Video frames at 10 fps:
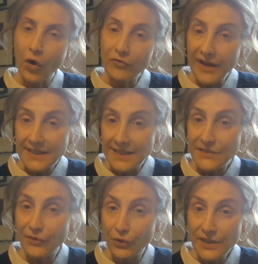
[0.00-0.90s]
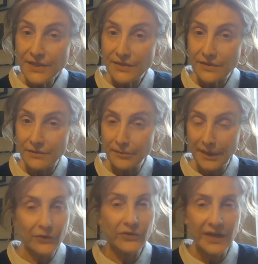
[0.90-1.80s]
of Andy's voice,
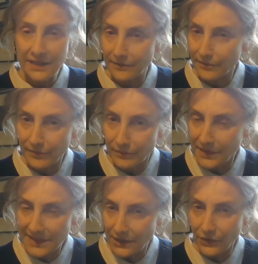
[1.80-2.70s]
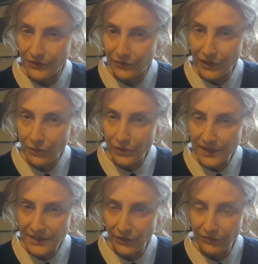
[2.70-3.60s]
because there's a lot of
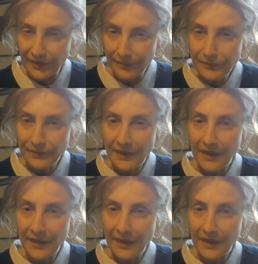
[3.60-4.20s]
recordings of him.